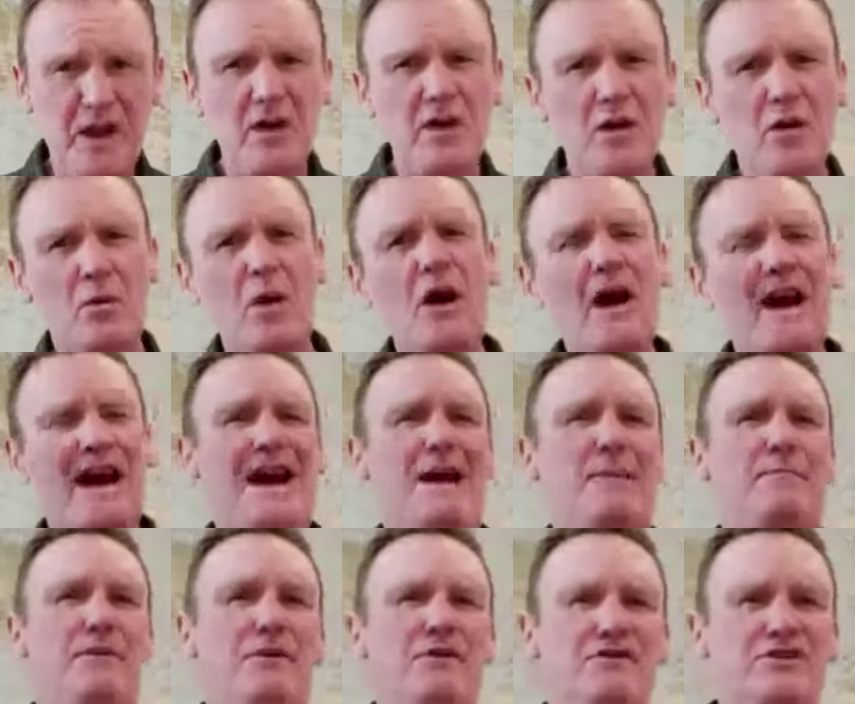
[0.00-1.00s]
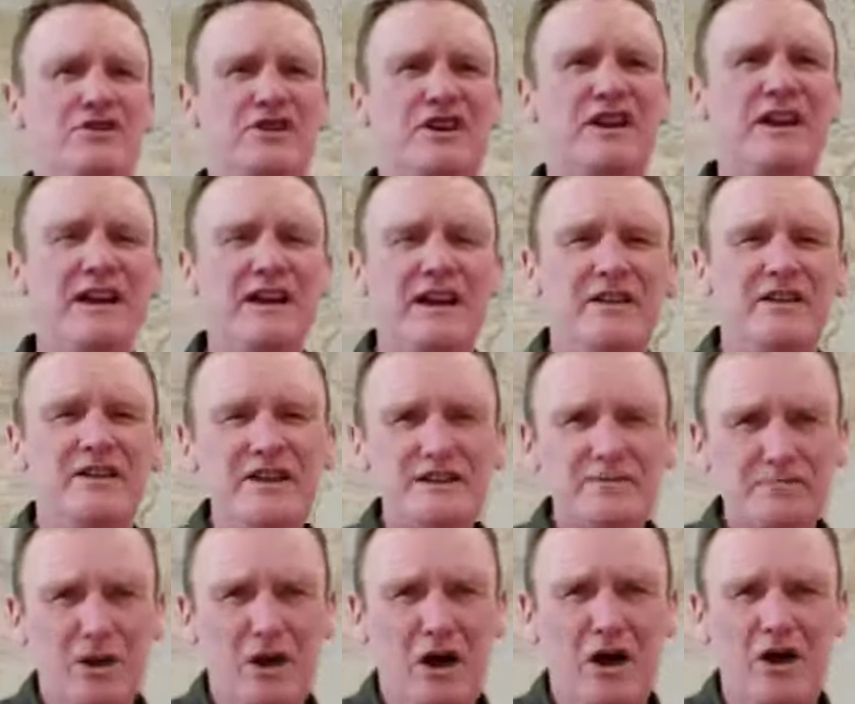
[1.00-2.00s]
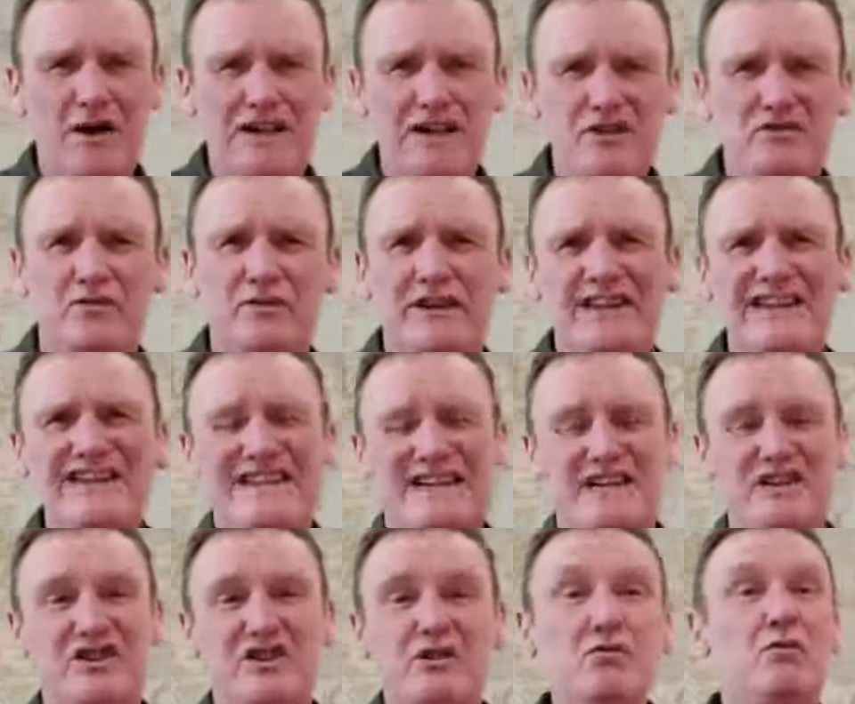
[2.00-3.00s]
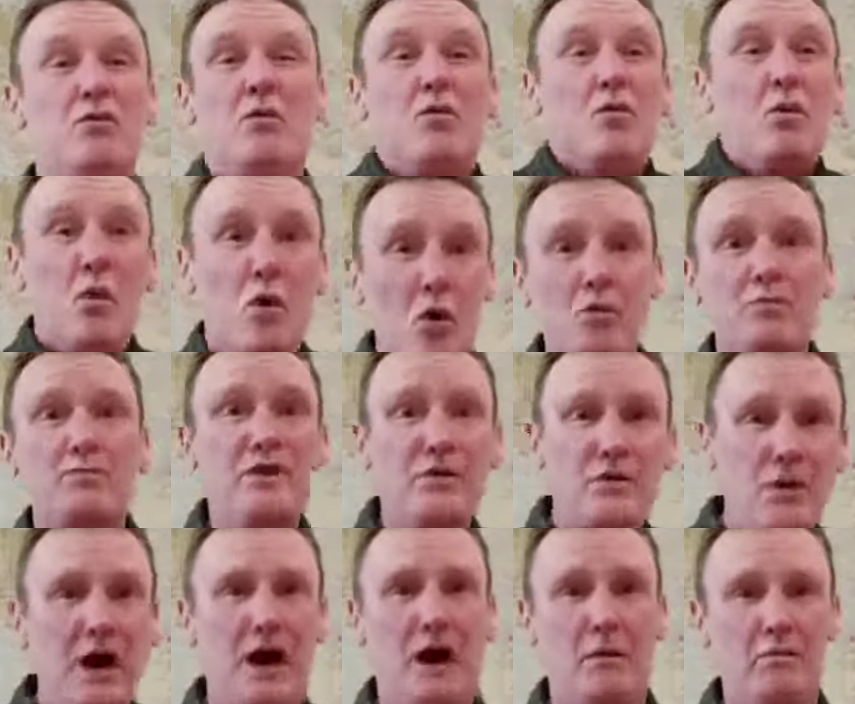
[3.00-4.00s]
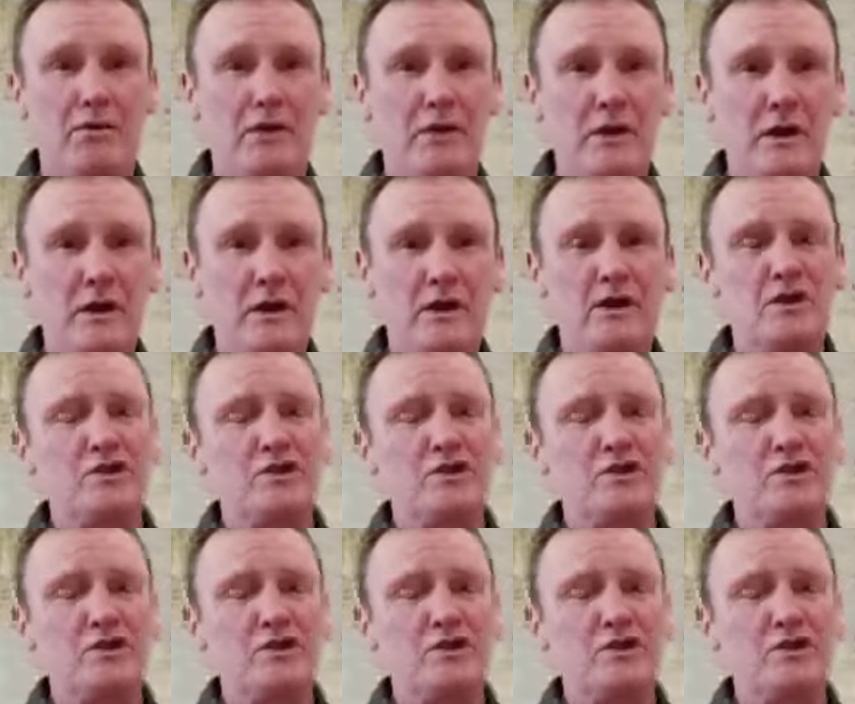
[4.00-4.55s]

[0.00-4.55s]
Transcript: What happens? This part is really just to warm you up.